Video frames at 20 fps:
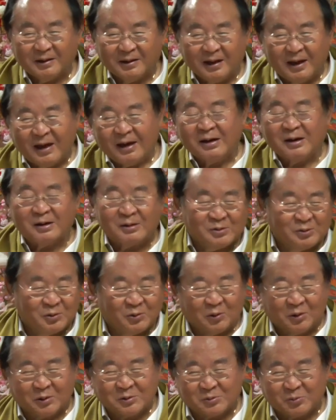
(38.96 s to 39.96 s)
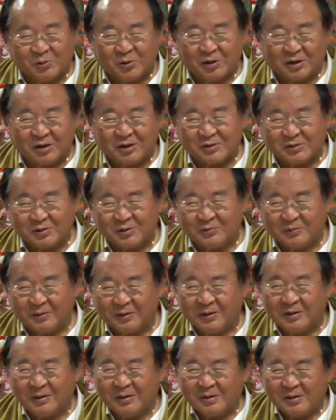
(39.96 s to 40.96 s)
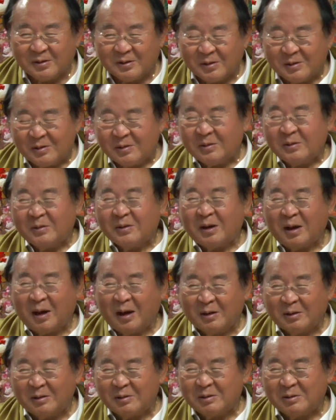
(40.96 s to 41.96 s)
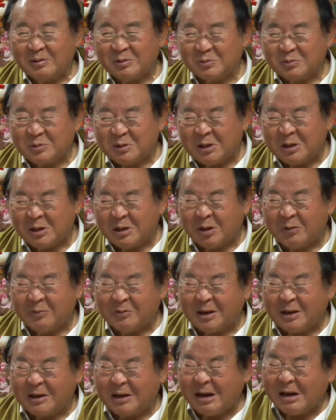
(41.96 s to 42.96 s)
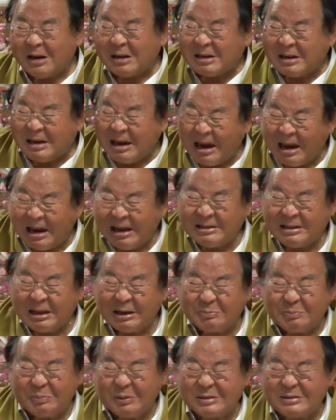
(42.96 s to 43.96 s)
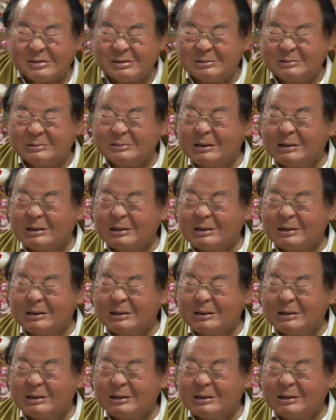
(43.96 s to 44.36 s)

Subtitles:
anger neurons work, is, you know, and you think of that again, that person.